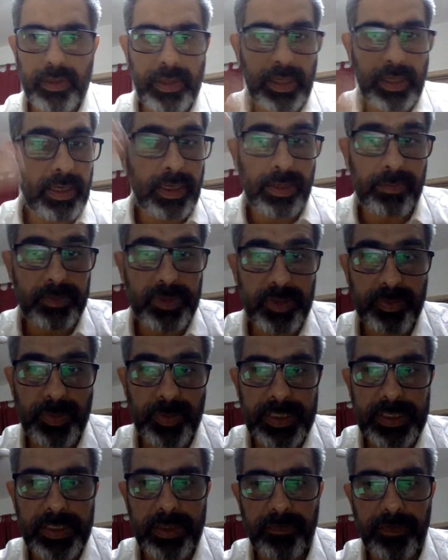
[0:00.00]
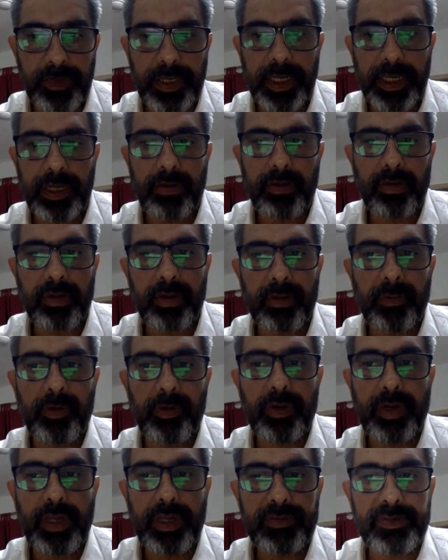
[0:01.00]
and I'm specifically talking
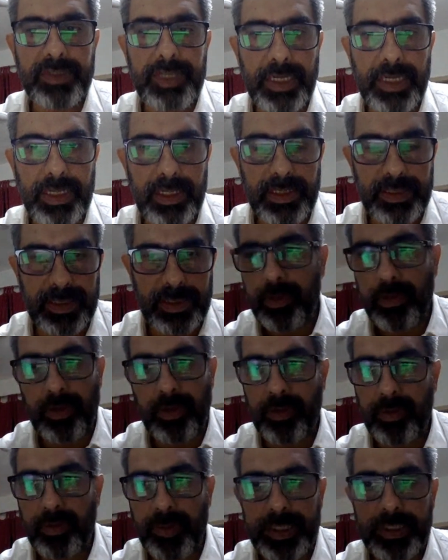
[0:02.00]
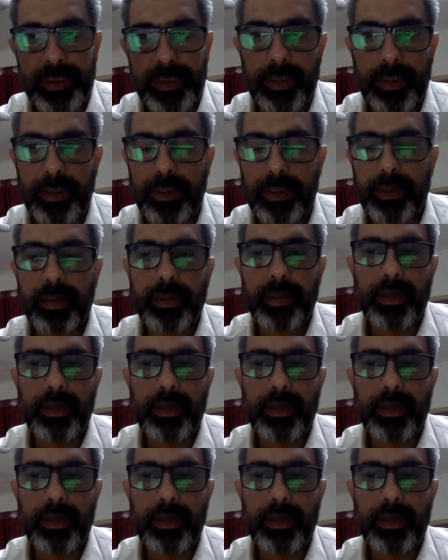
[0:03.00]
about lifestyle disease, not to mention other